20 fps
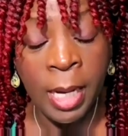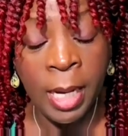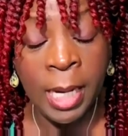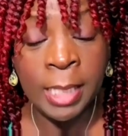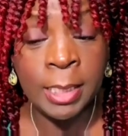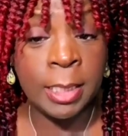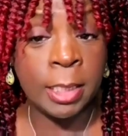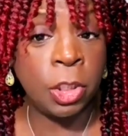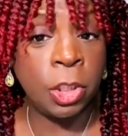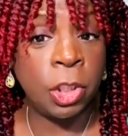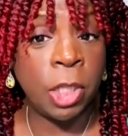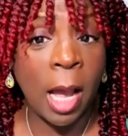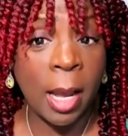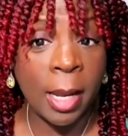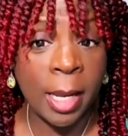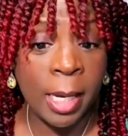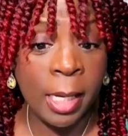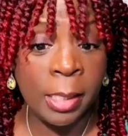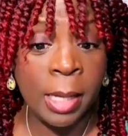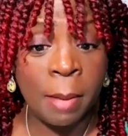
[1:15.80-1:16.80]
is a
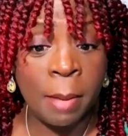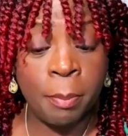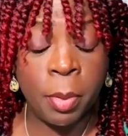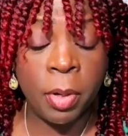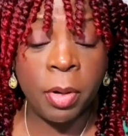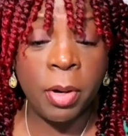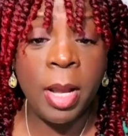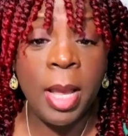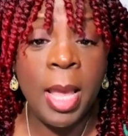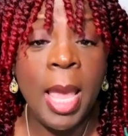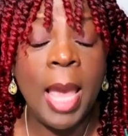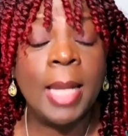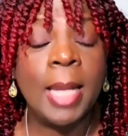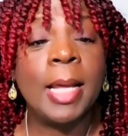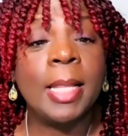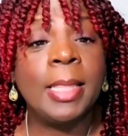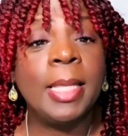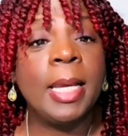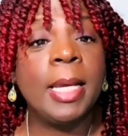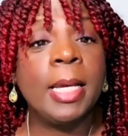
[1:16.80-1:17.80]
shocking number, and
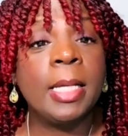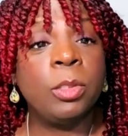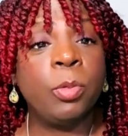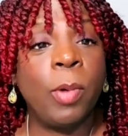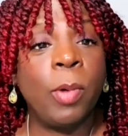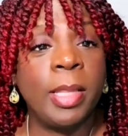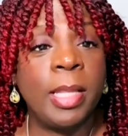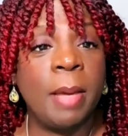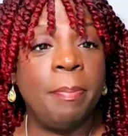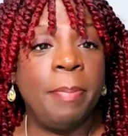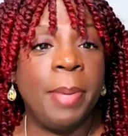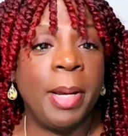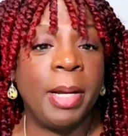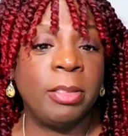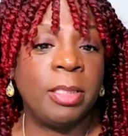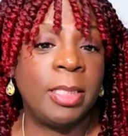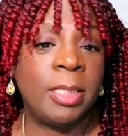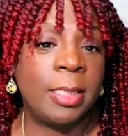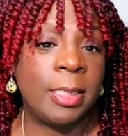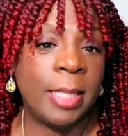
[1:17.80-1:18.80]
I think it's one that
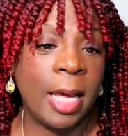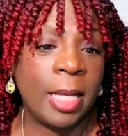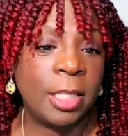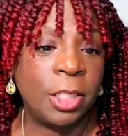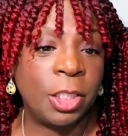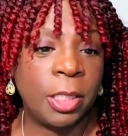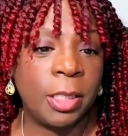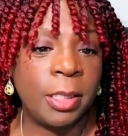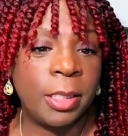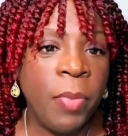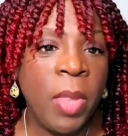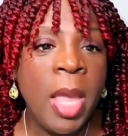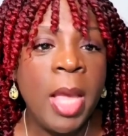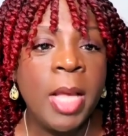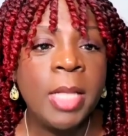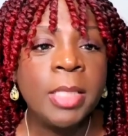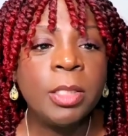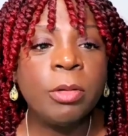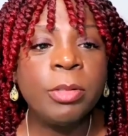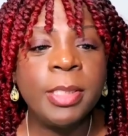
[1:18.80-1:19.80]
bears discussion.
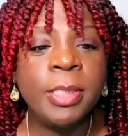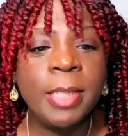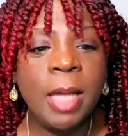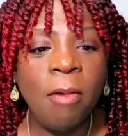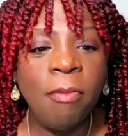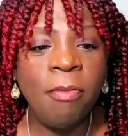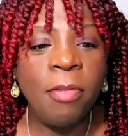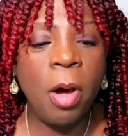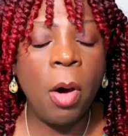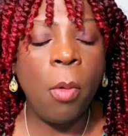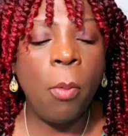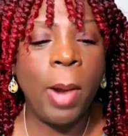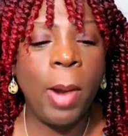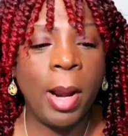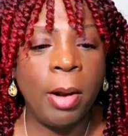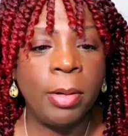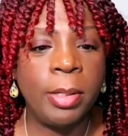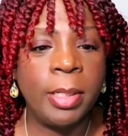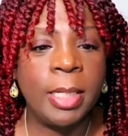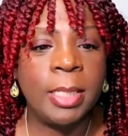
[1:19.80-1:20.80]
So, self
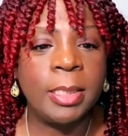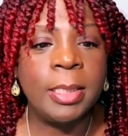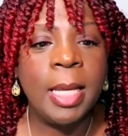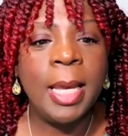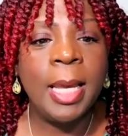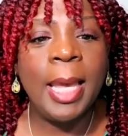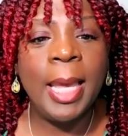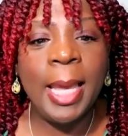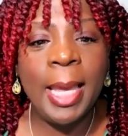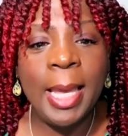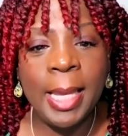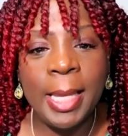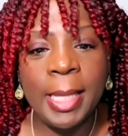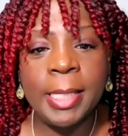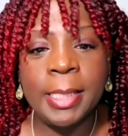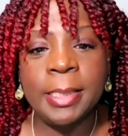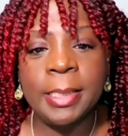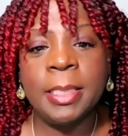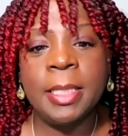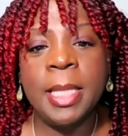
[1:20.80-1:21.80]
awareness
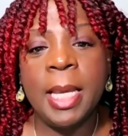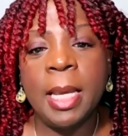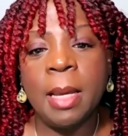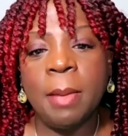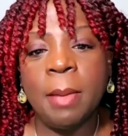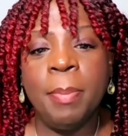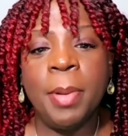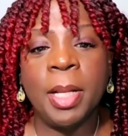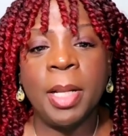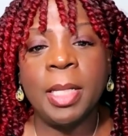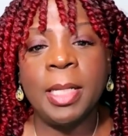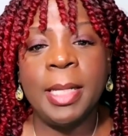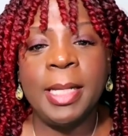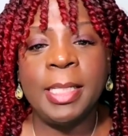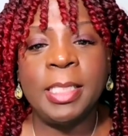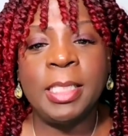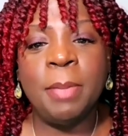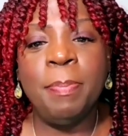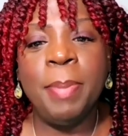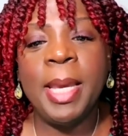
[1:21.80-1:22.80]
is the
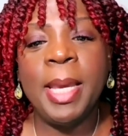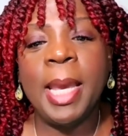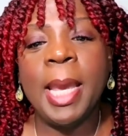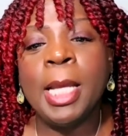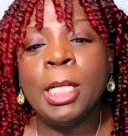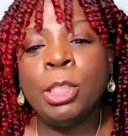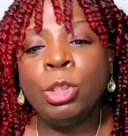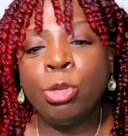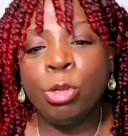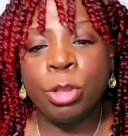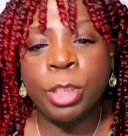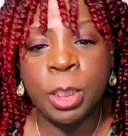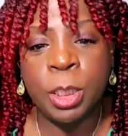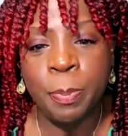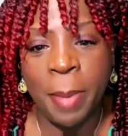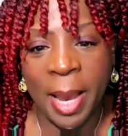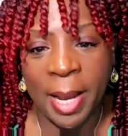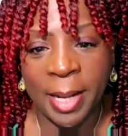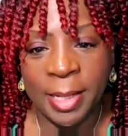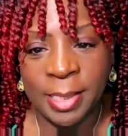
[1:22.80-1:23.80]
ability to be
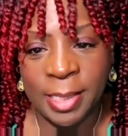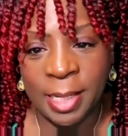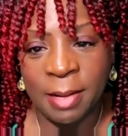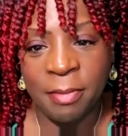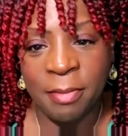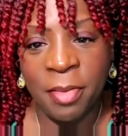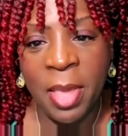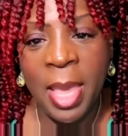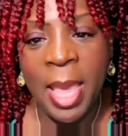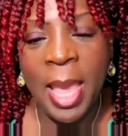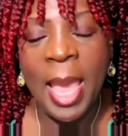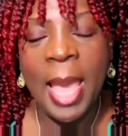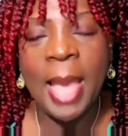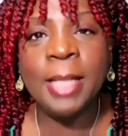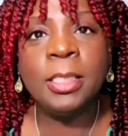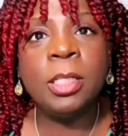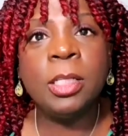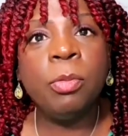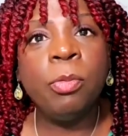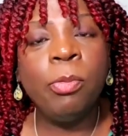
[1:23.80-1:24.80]
introspective
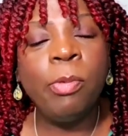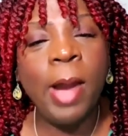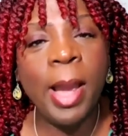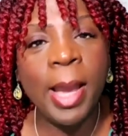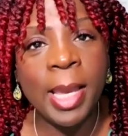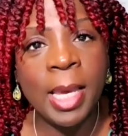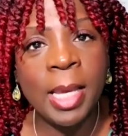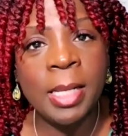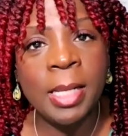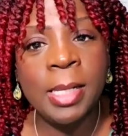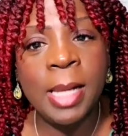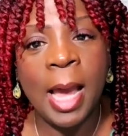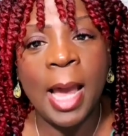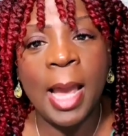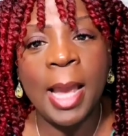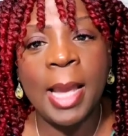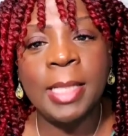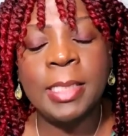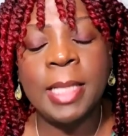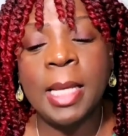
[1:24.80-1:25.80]
and to
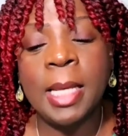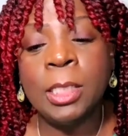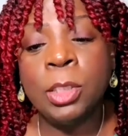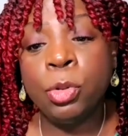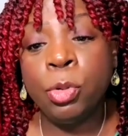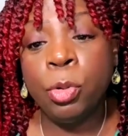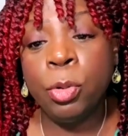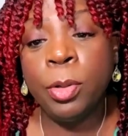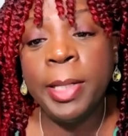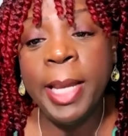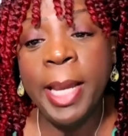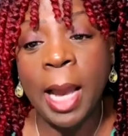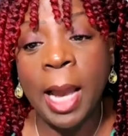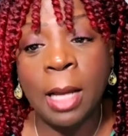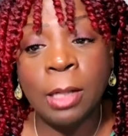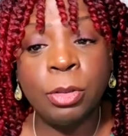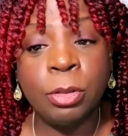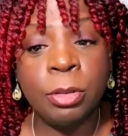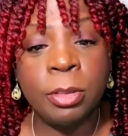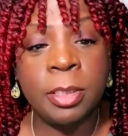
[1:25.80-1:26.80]
recognize and truly
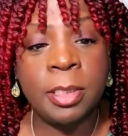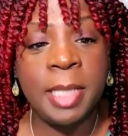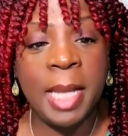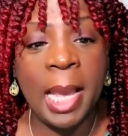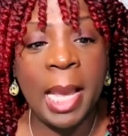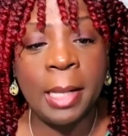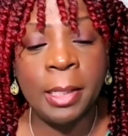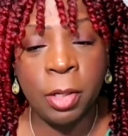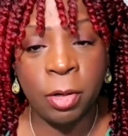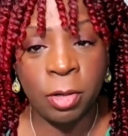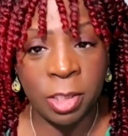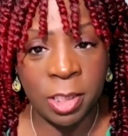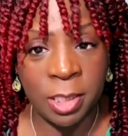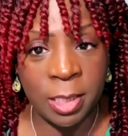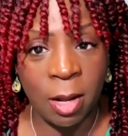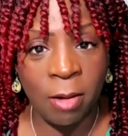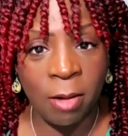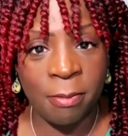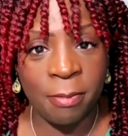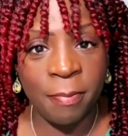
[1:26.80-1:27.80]
understand
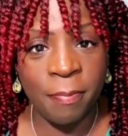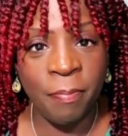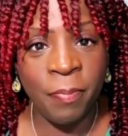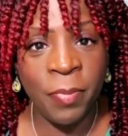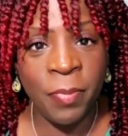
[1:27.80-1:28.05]
yourself.